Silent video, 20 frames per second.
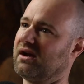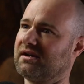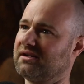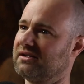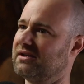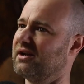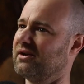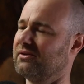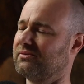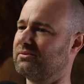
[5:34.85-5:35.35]

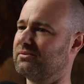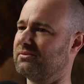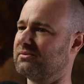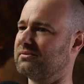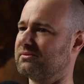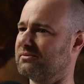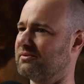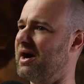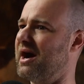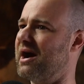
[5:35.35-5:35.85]
you know,
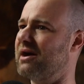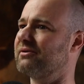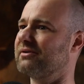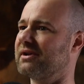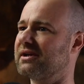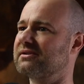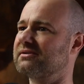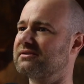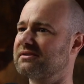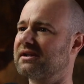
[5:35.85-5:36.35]
wow,
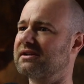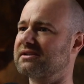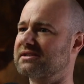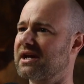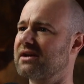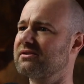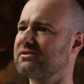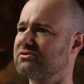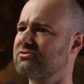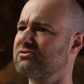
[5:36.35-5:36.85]
that
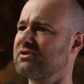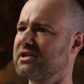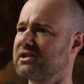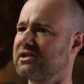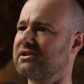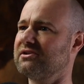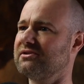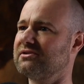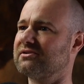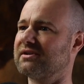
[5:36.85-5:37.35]
sounded really
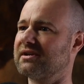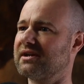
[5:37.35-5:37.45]
good.